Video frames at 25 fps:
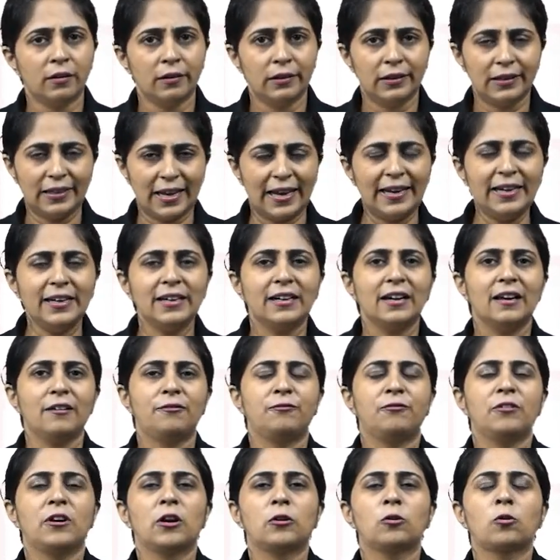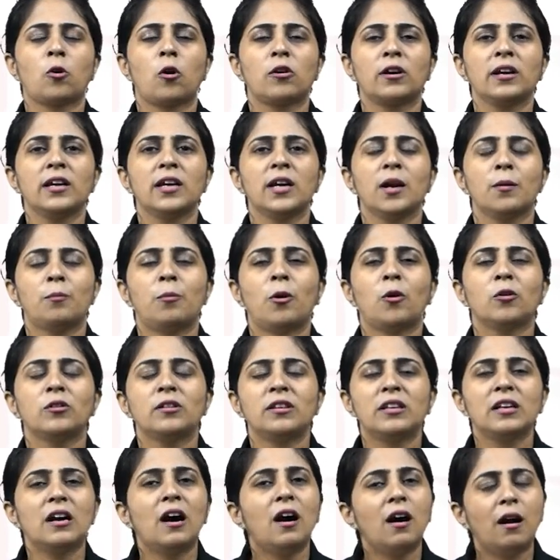Like if we are talking
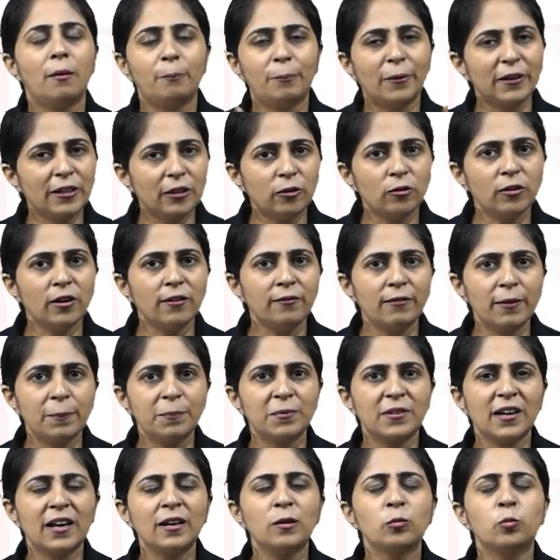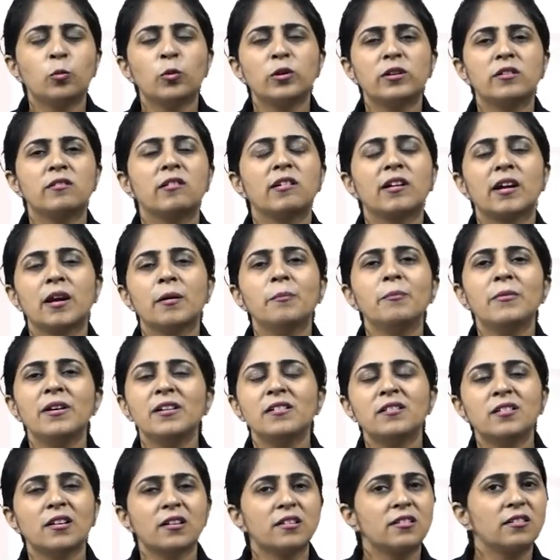about the particular website which
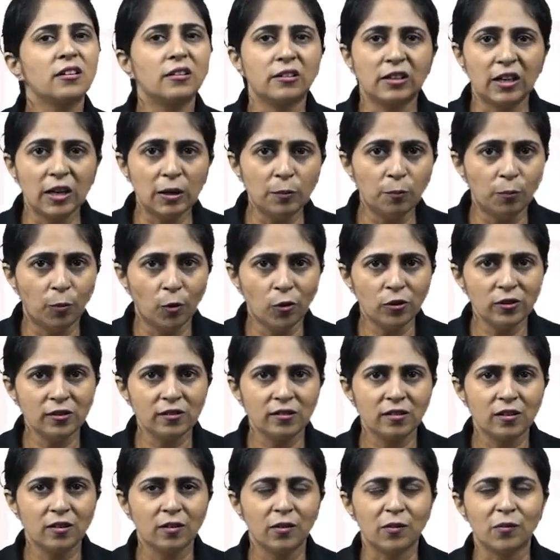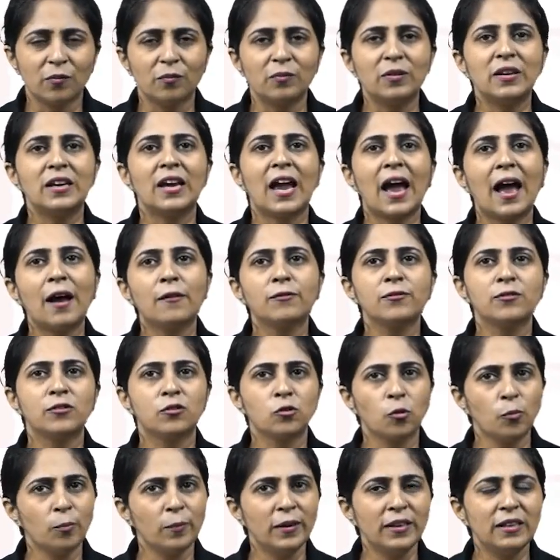recommends us certain books, we have
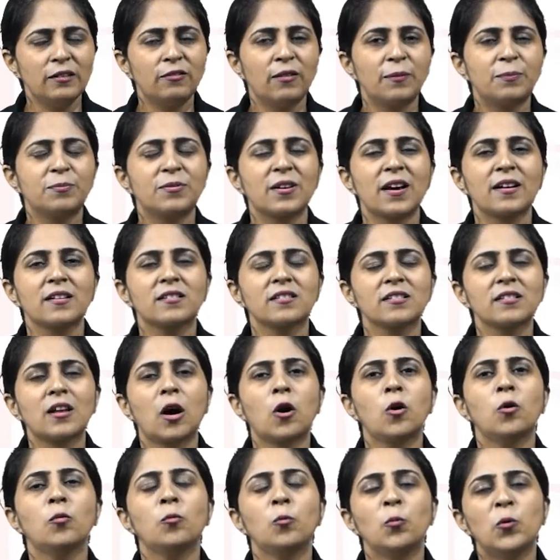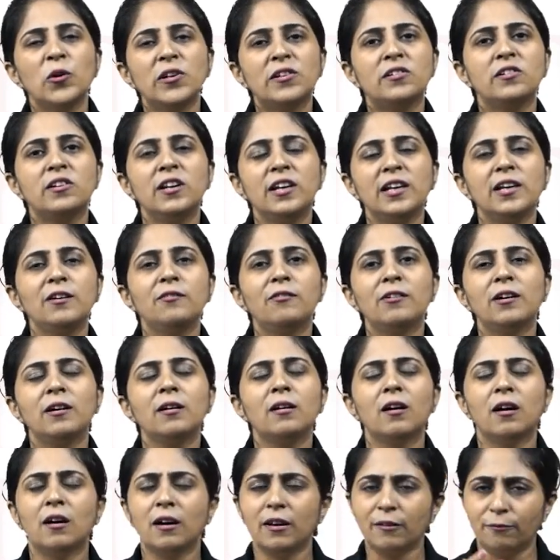so many websites now which
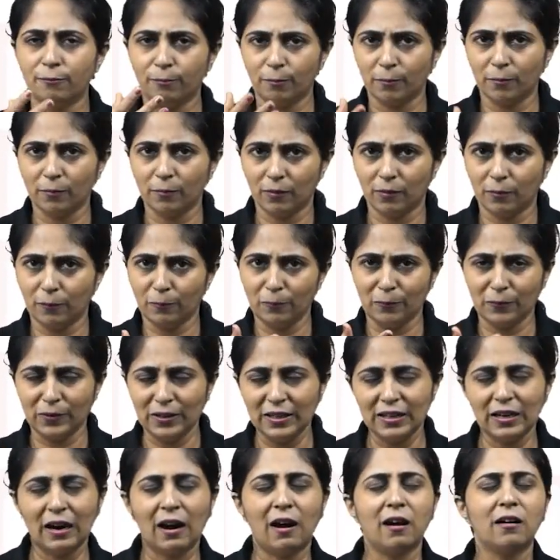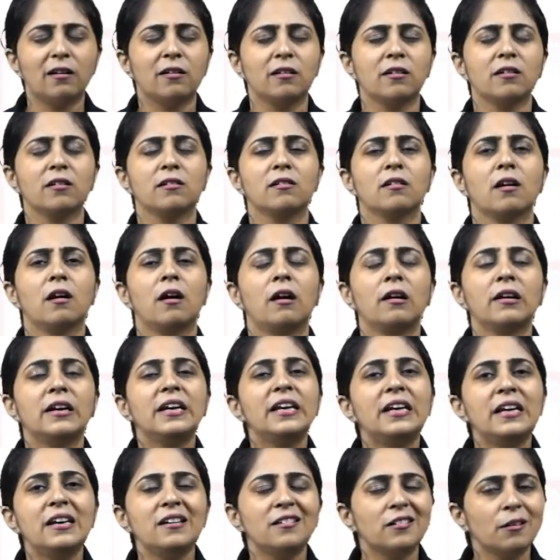deliver, if we are
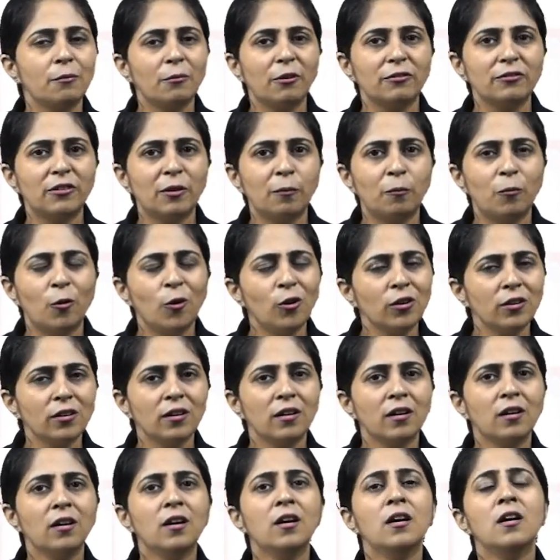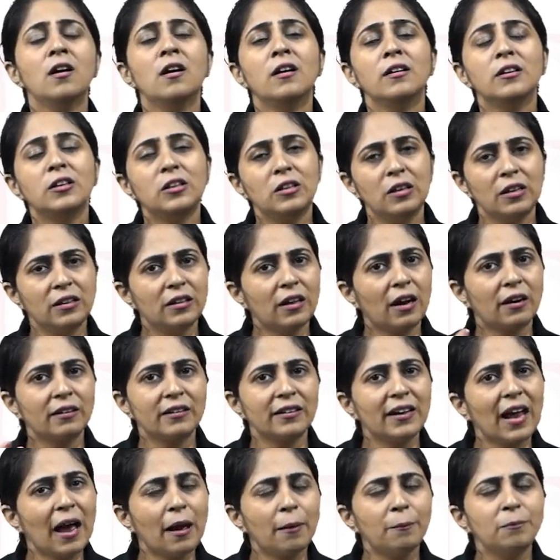reading some of the book in our
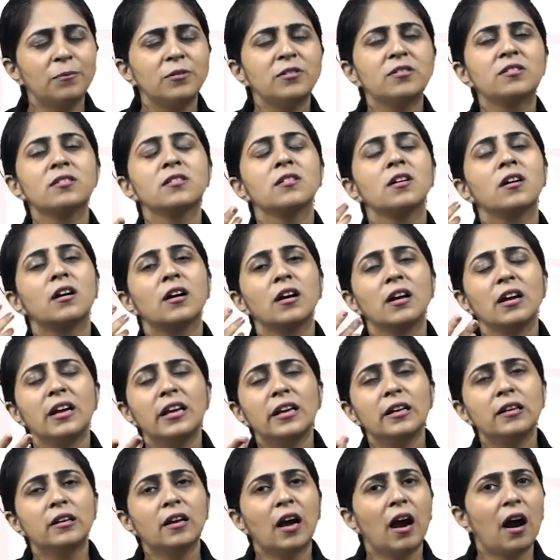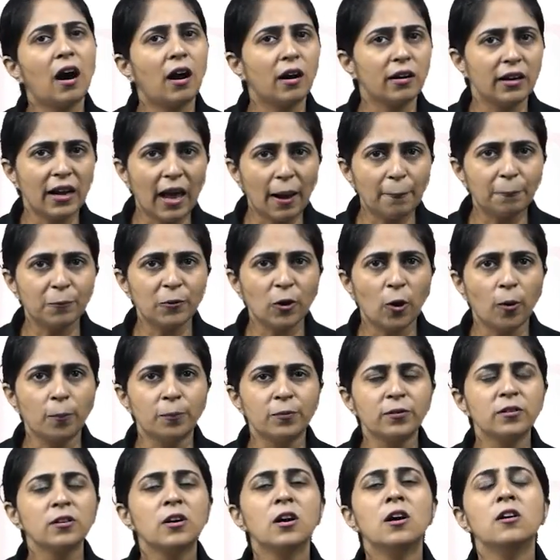tabs, in our
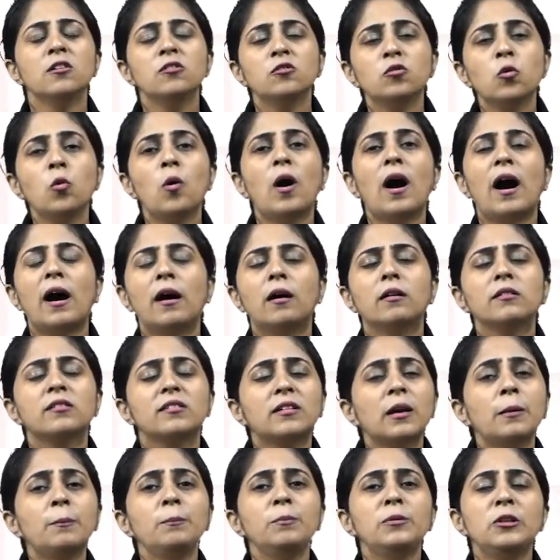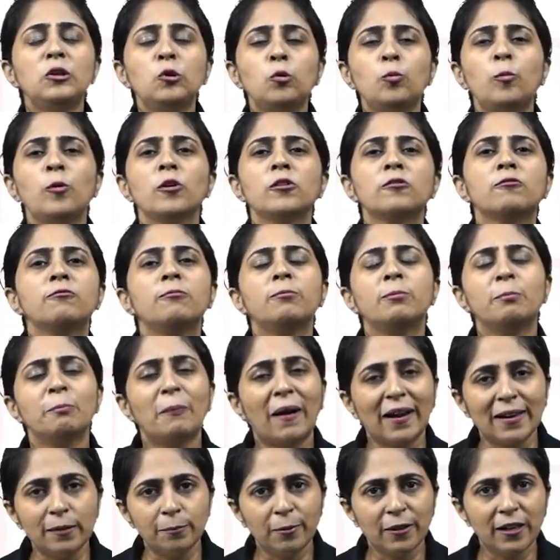laptops, so some new books
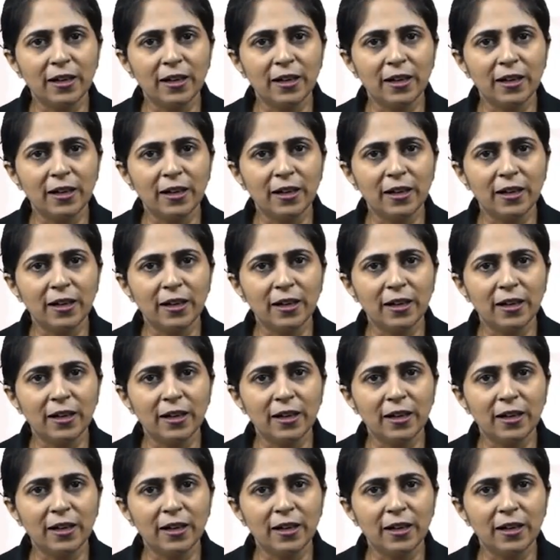might be